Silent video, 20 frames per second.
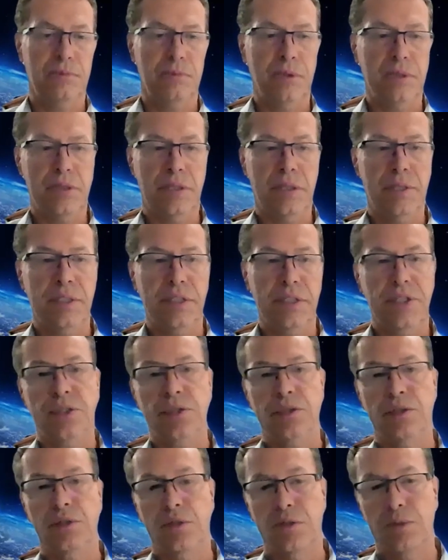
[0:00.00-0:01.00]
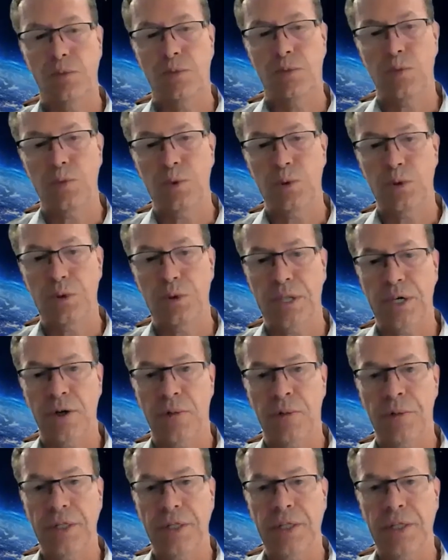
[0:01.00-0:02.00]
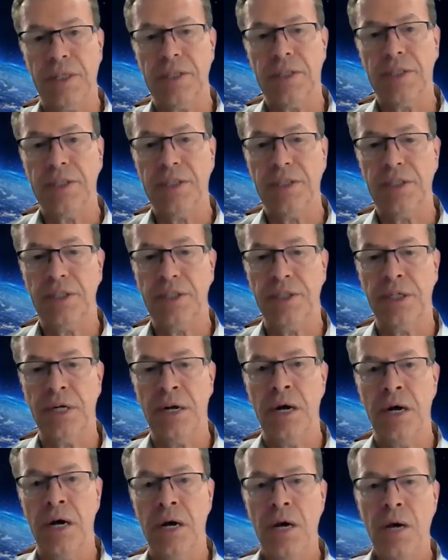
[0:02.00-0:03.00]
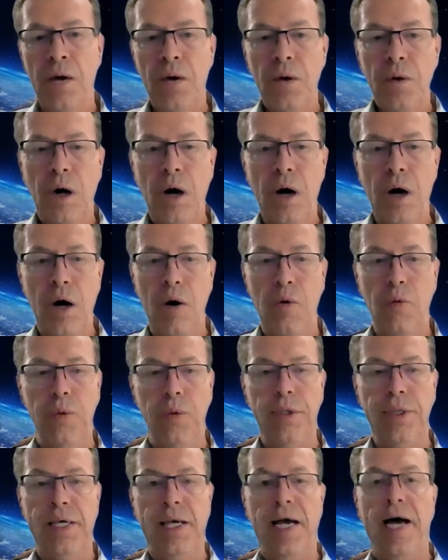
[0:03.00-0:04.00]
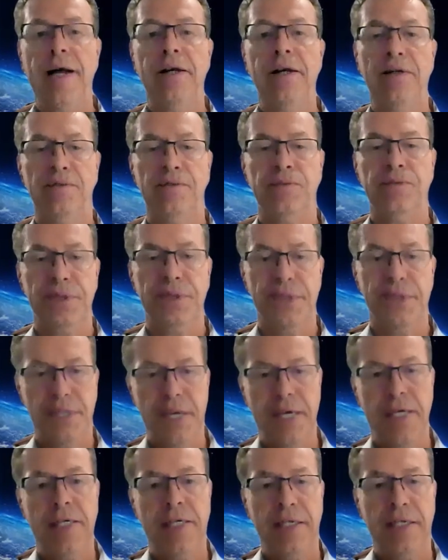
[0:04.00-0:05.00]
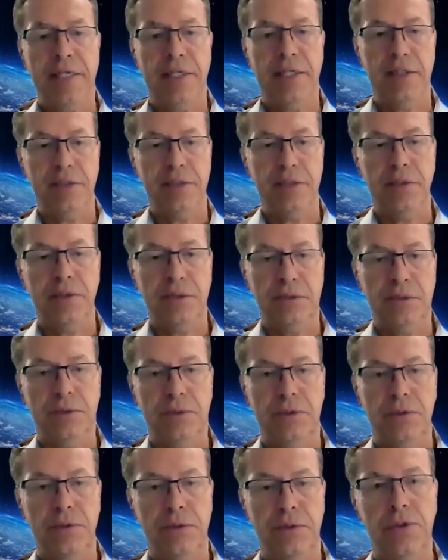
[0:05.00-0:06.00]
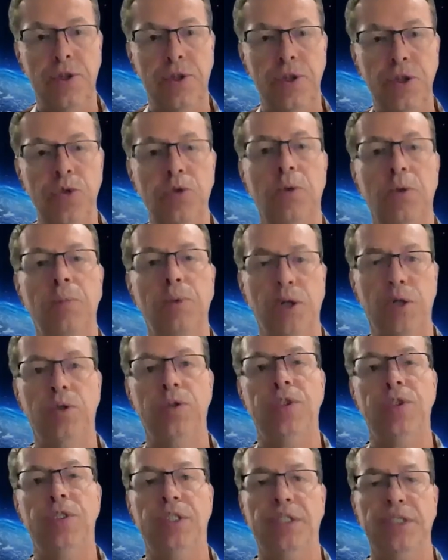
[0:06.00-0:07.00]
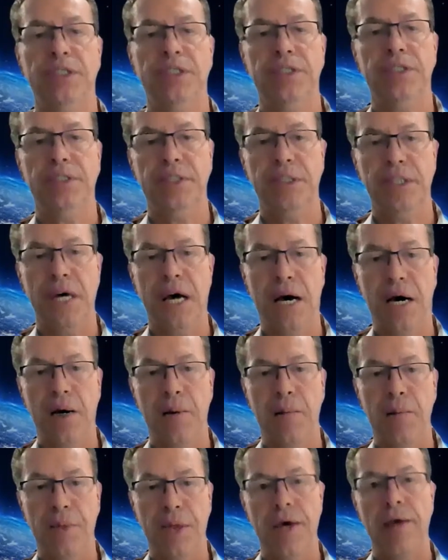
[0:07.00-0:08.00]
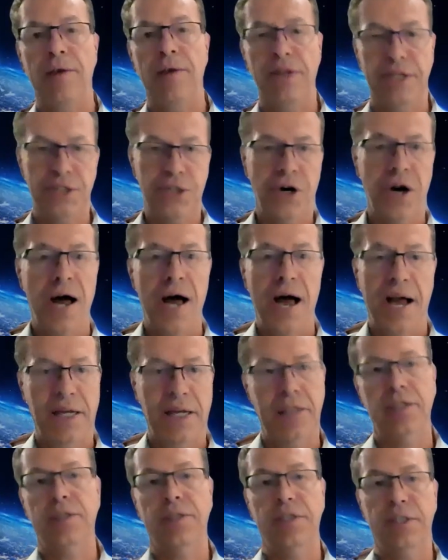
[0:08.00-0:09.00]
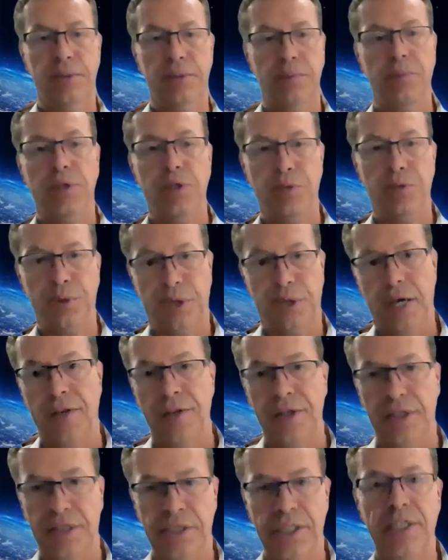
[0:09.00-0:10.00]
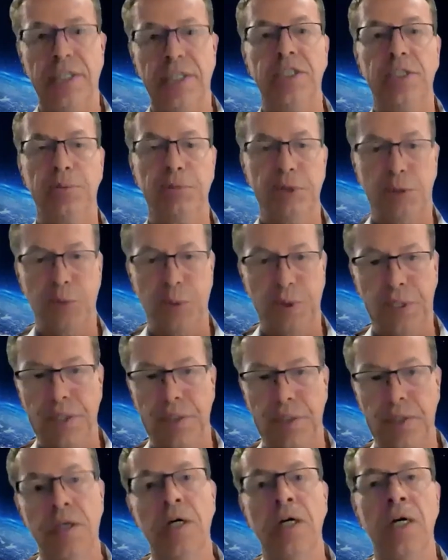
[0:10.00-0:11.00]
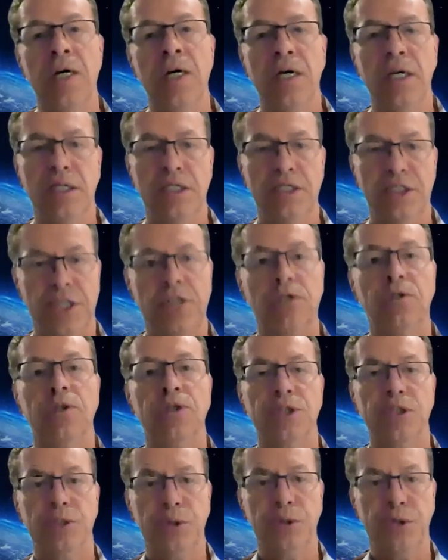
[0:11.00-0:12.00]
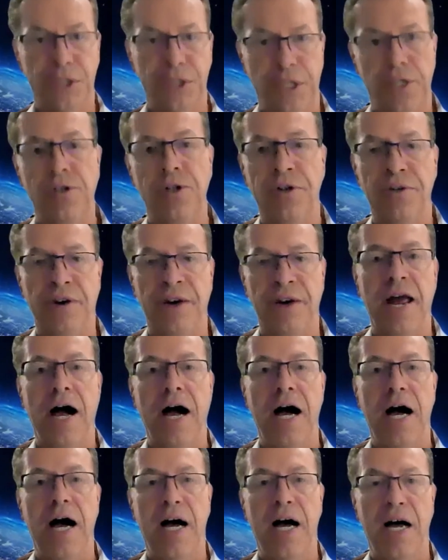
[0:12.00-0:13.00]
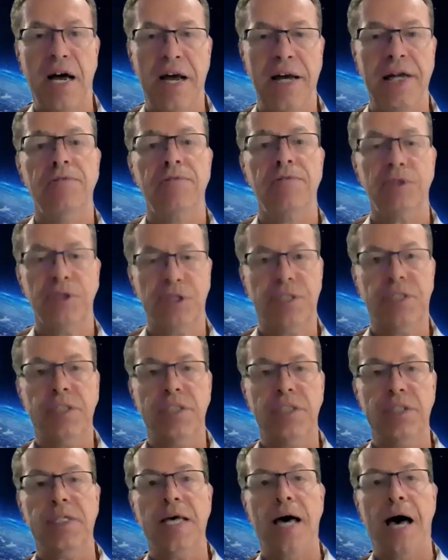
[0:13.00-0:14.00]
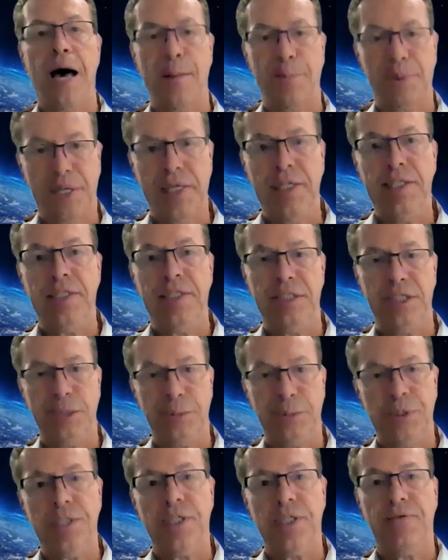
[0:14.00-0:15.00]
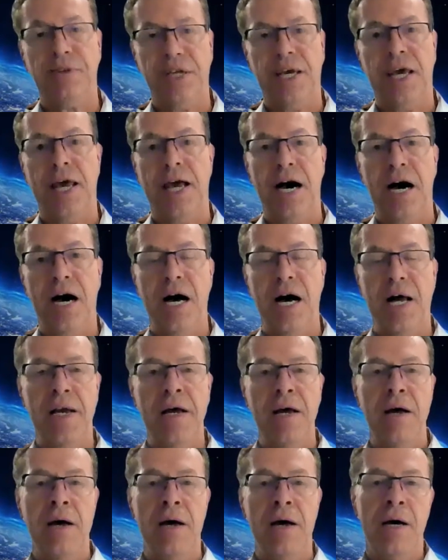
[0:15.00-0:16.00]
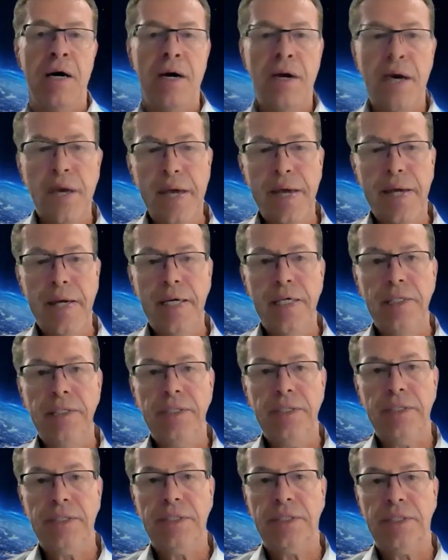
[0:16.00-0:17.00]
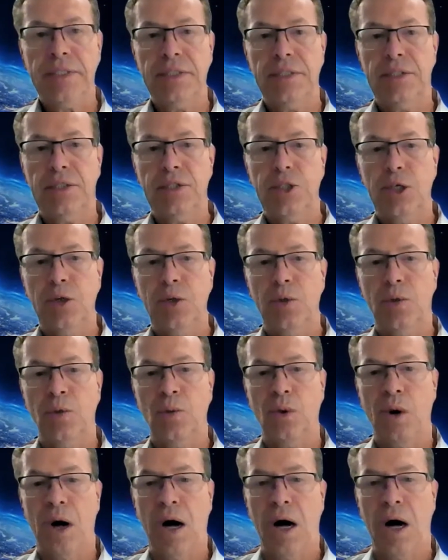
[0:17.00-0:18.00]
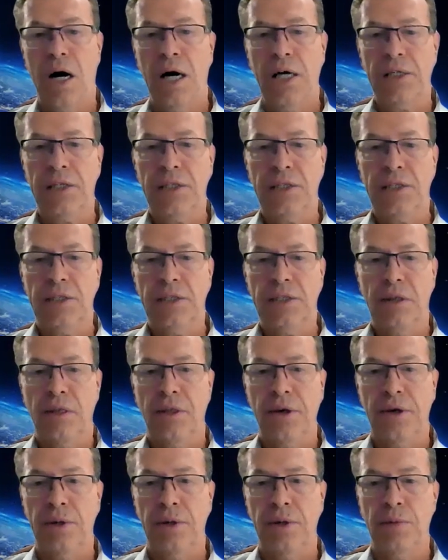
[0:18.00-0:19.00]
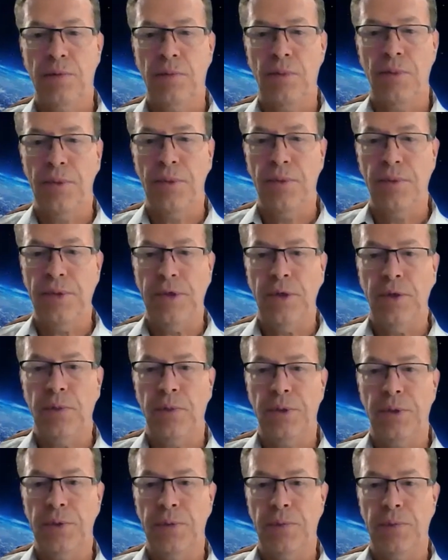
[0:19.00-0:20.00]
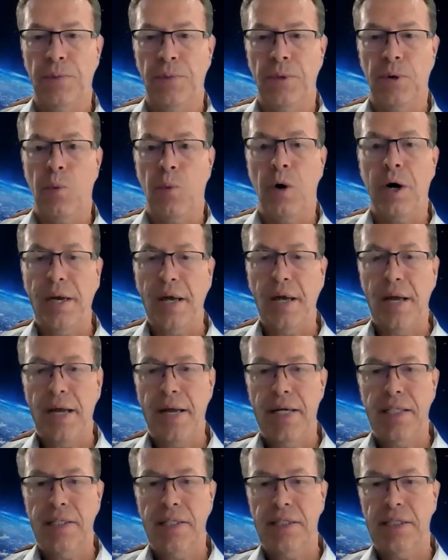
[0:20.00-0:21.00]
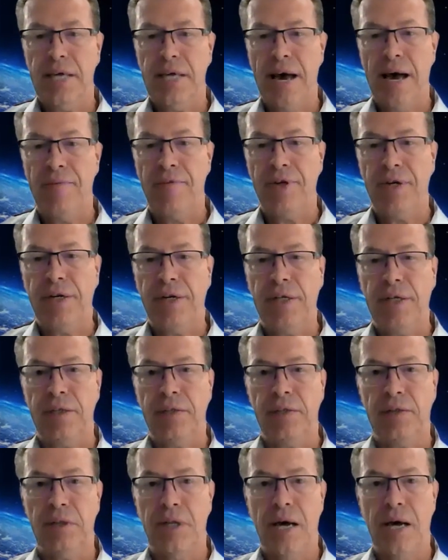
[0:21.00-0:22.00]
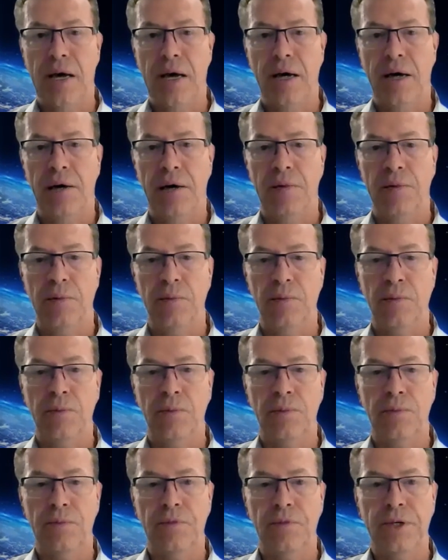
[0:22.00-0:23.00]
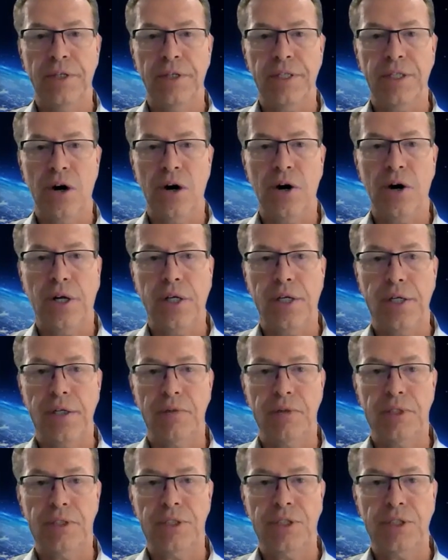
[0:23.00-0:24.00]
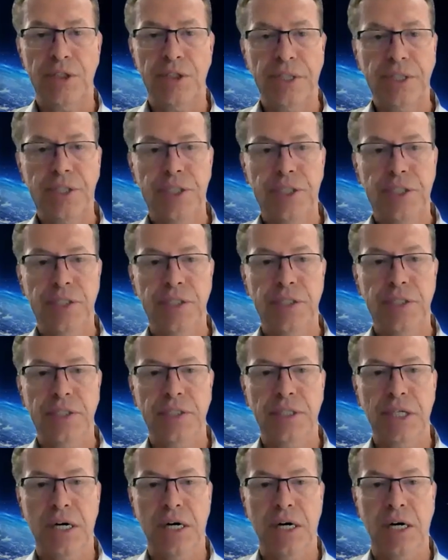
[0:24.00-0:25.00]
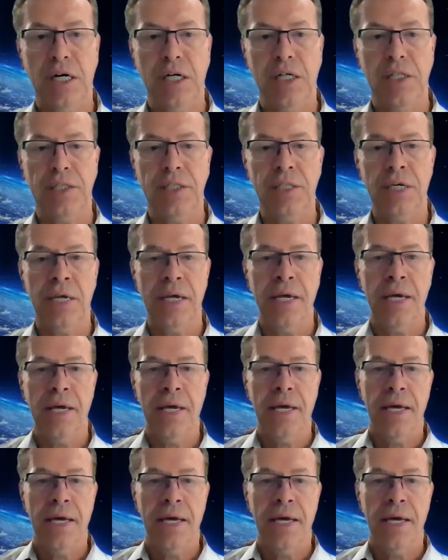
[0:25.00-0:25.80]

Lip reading: additional rules that are being considered are really kind of taking two approaches that track the kind of the distinction between general use generative AI versus application specific AI. And so on the one hand, having very targeted restrictions on